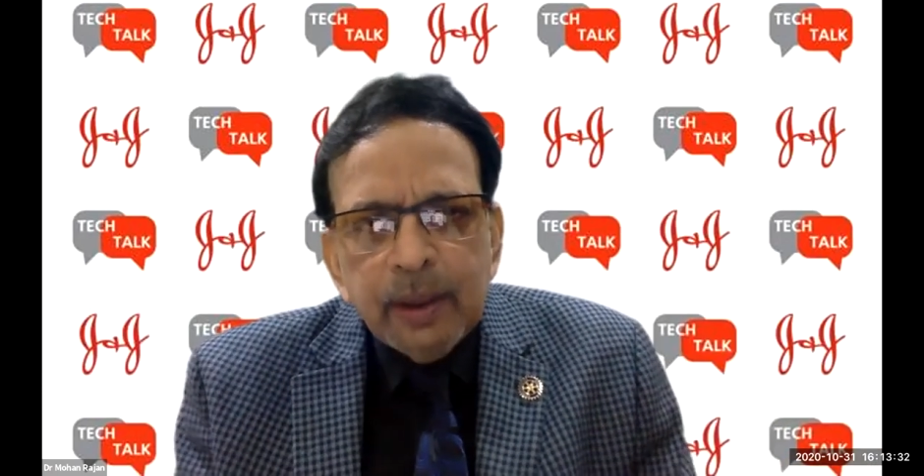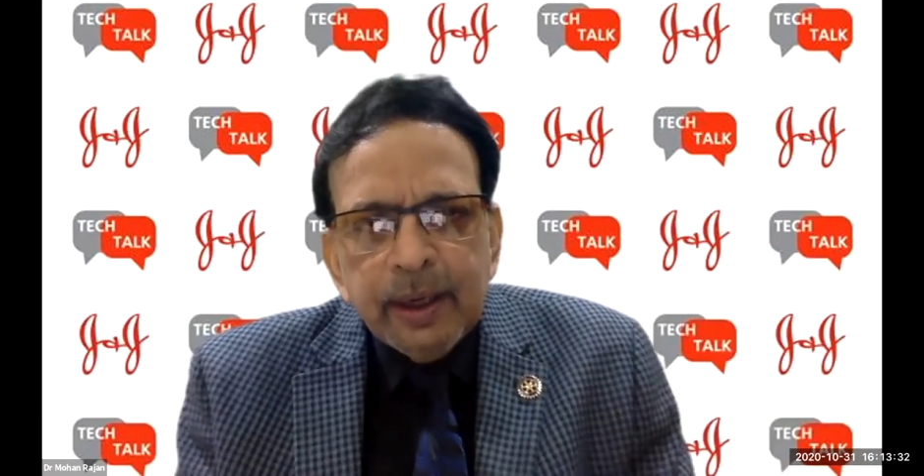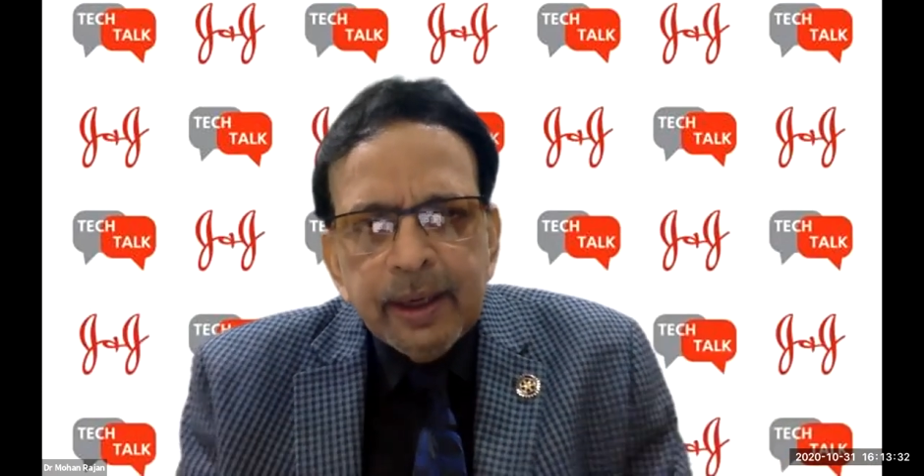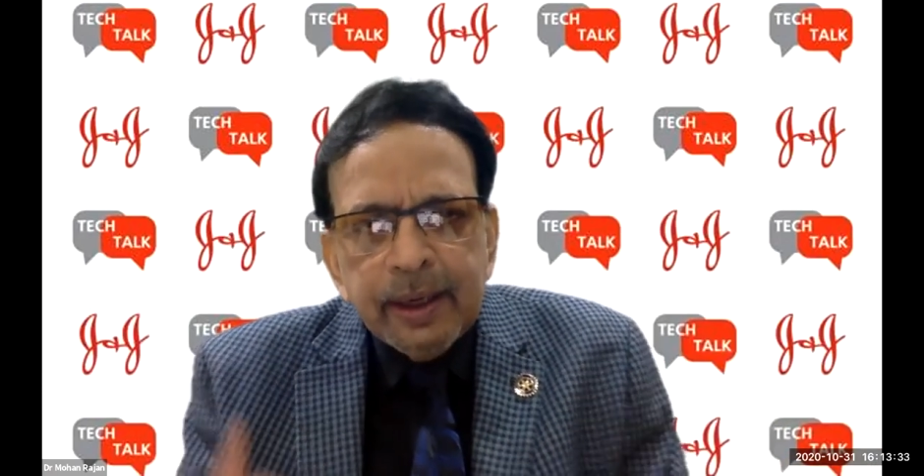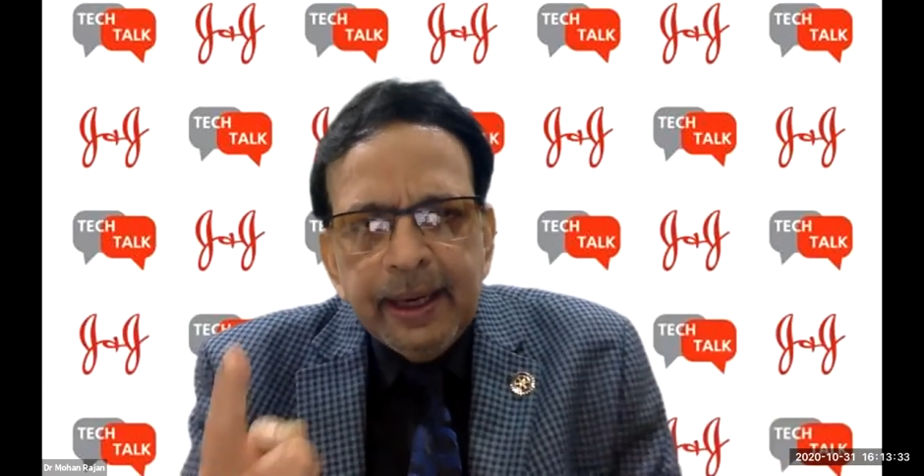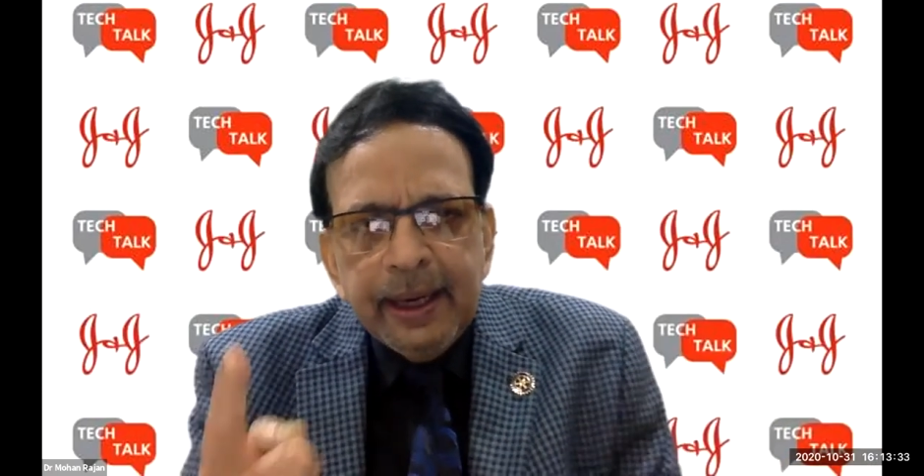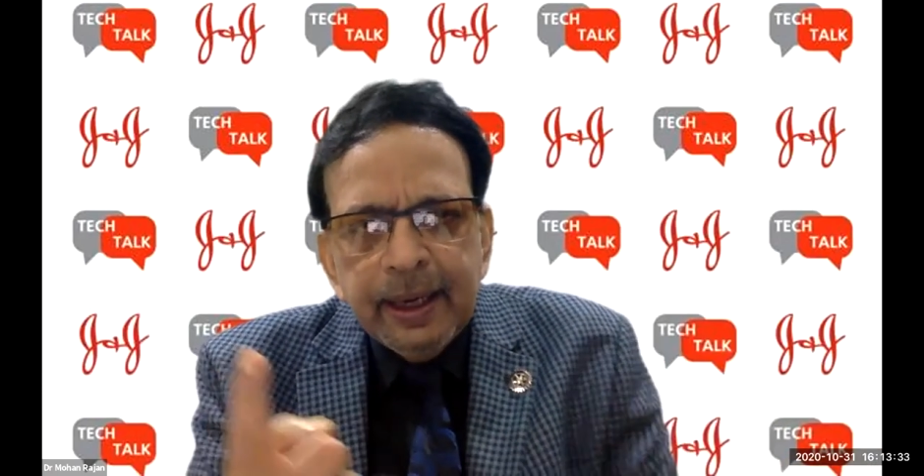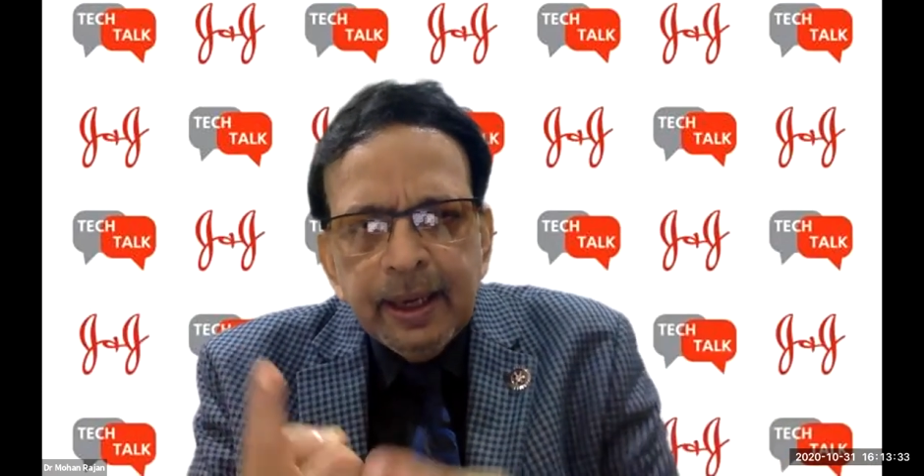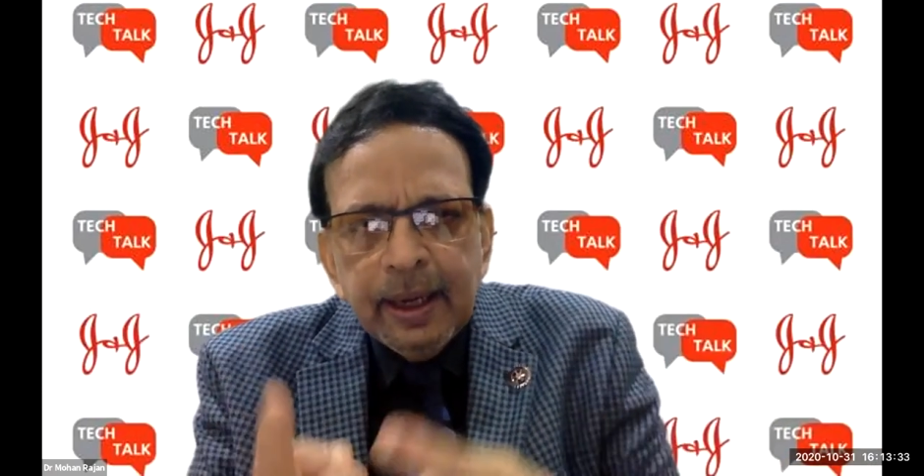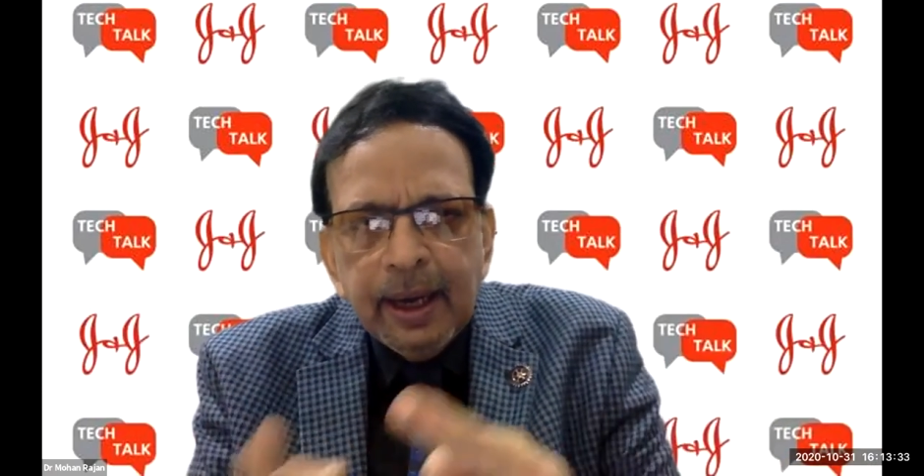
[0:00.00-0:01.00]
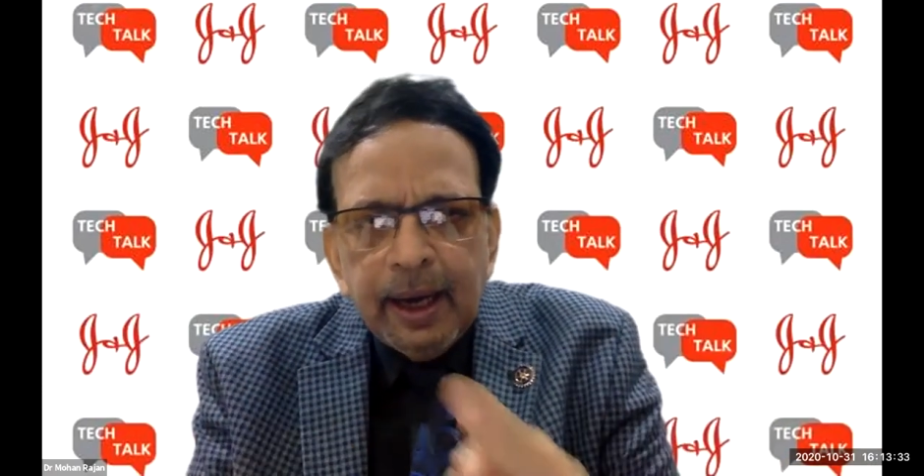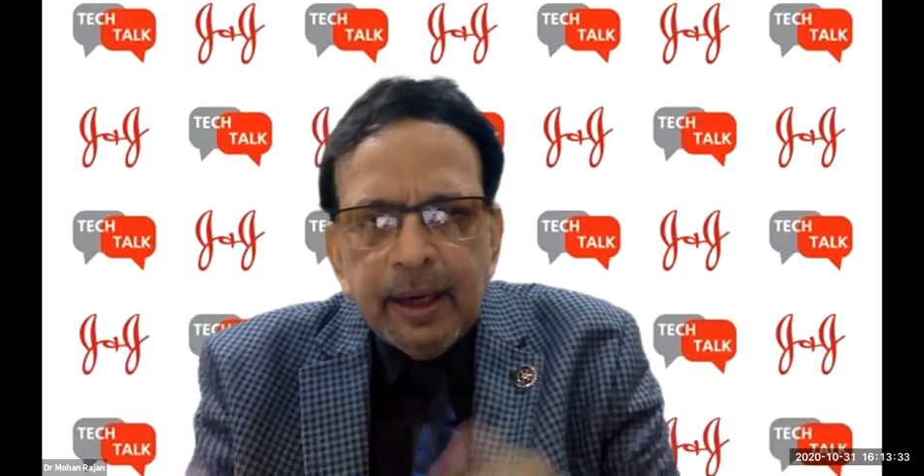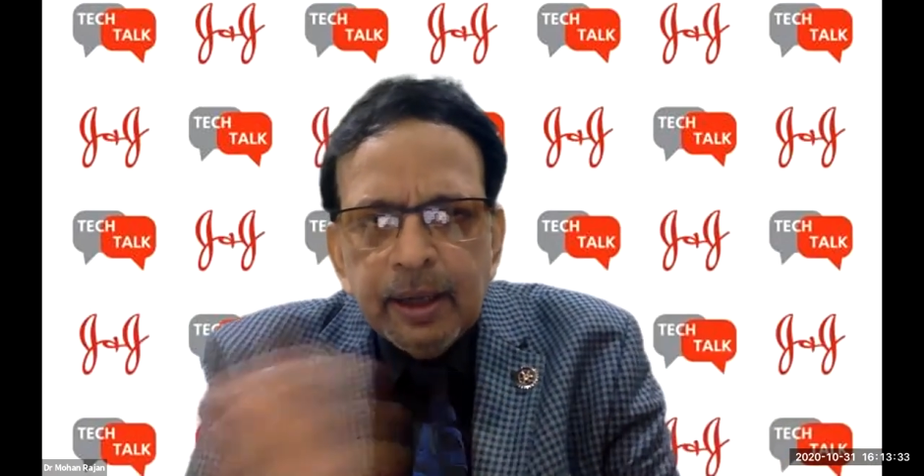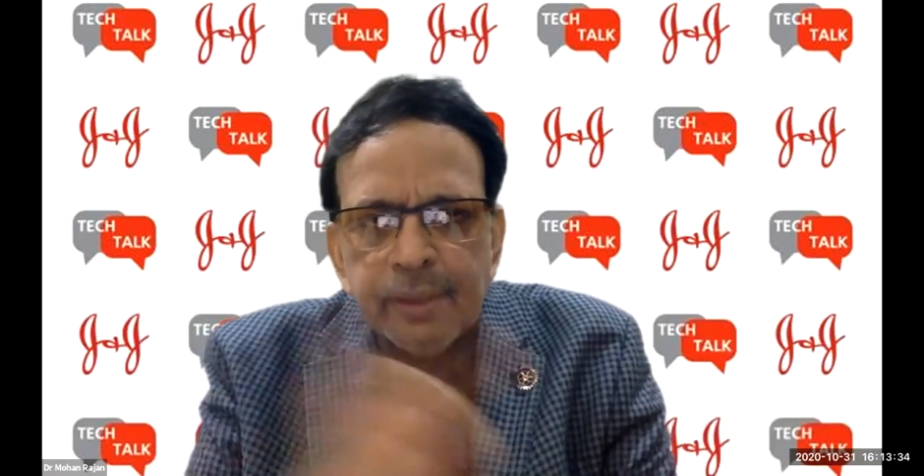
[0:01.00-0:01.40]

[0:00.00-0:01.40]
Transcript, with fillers: technique and uh,